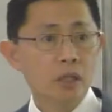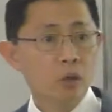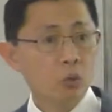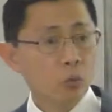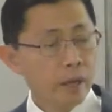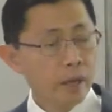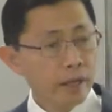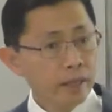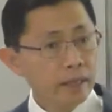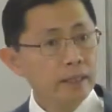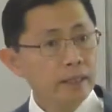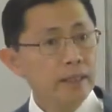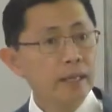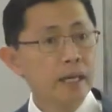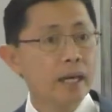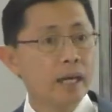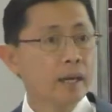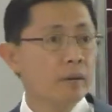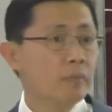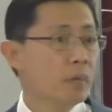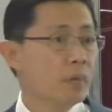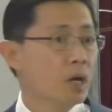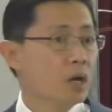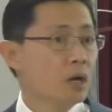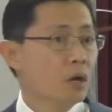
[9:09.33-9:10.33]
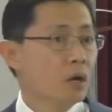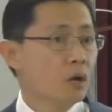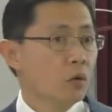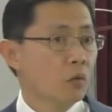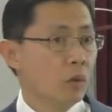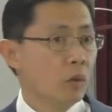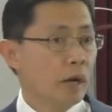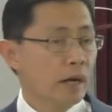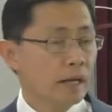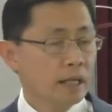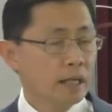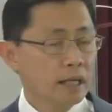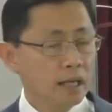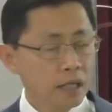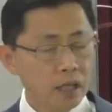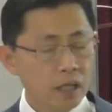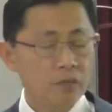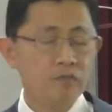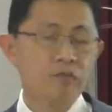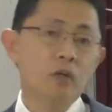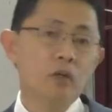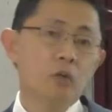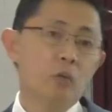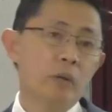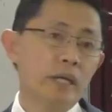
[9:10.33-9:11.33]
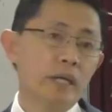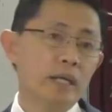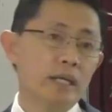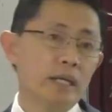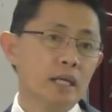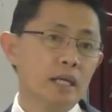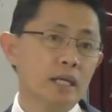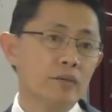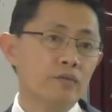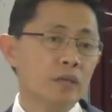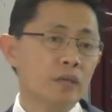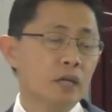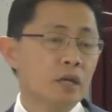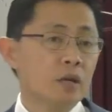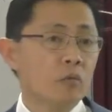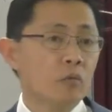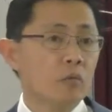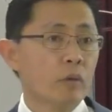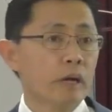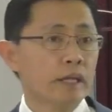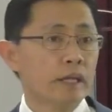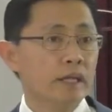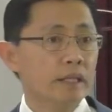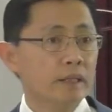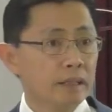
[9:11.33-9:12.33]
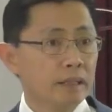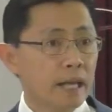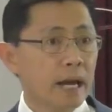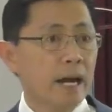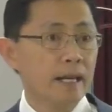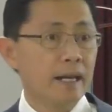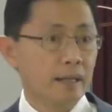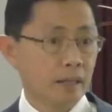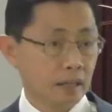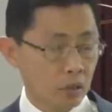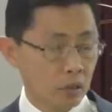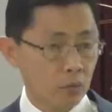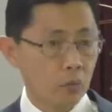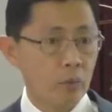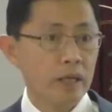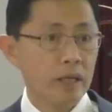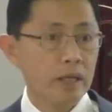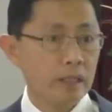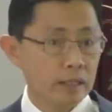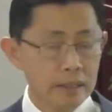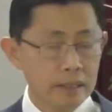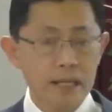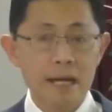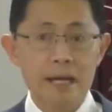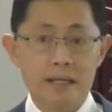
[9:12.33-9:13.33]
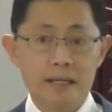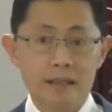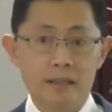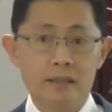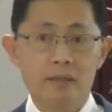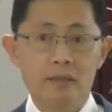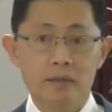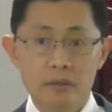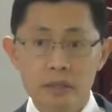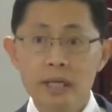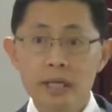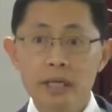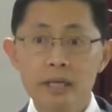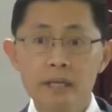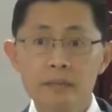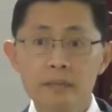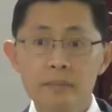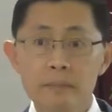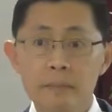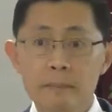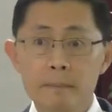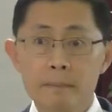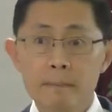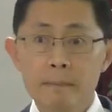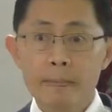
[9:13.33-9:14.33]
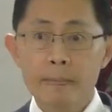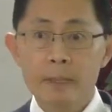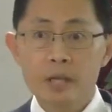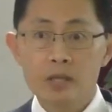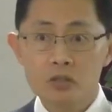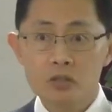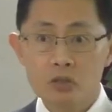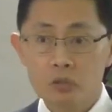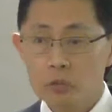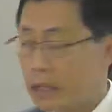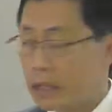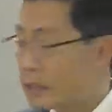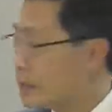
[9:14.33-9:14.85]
the way He came, why he lived the way he lived, why he died the way he died. Okay? So we